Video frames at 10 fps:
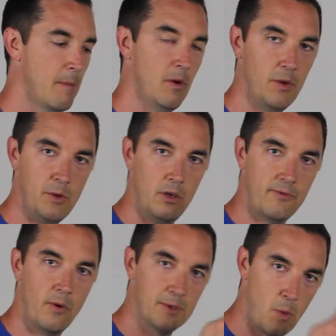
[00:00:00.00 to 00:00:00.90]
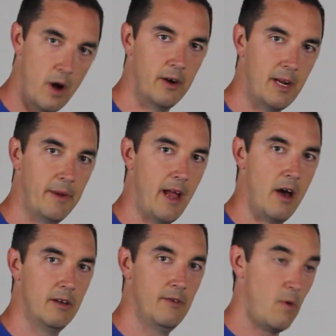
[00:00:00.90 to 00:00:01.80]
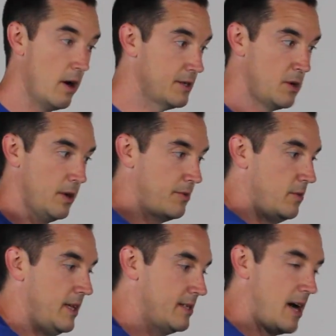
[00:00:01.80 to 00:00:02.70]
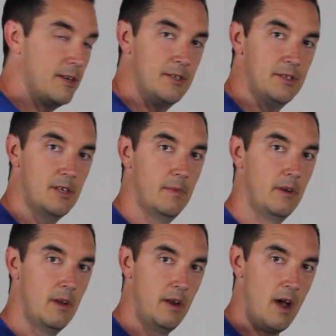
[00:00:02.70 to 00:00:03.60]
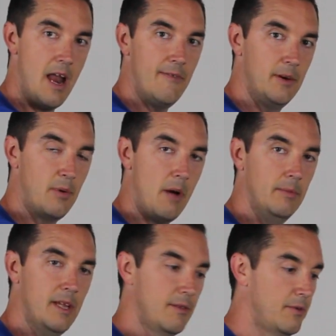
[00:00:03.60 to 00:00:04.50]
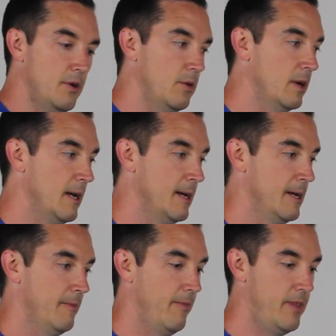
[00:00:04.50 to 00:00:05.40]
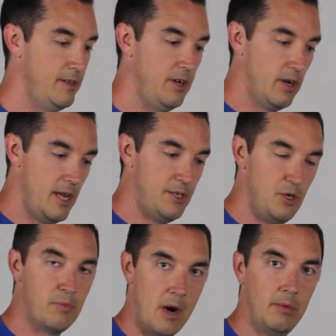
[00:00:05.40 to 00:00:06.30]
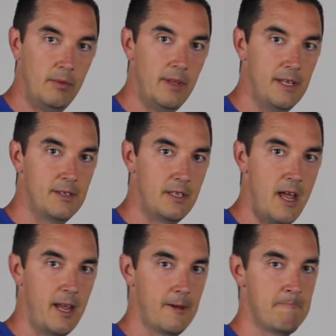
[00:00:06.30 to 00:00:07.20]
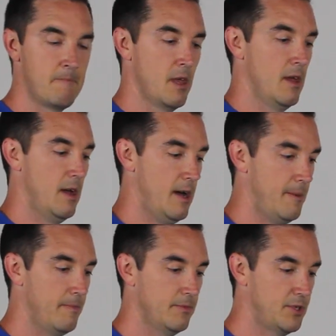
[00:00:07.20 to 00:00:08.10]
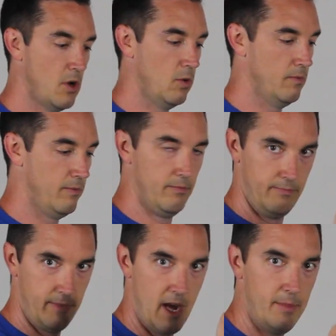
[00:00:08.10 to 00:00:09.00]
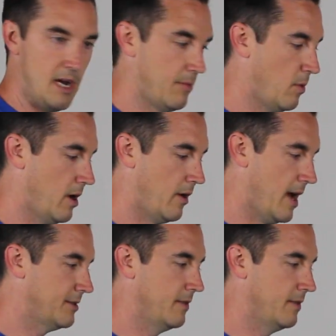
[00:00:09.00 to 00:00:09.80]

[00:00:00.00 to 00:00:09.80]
But what you want to look for is water coming out. If water's going through the entire system and, and not having a problem getting through, then your issue probably is the tank. Um, so that'll be number one, all right?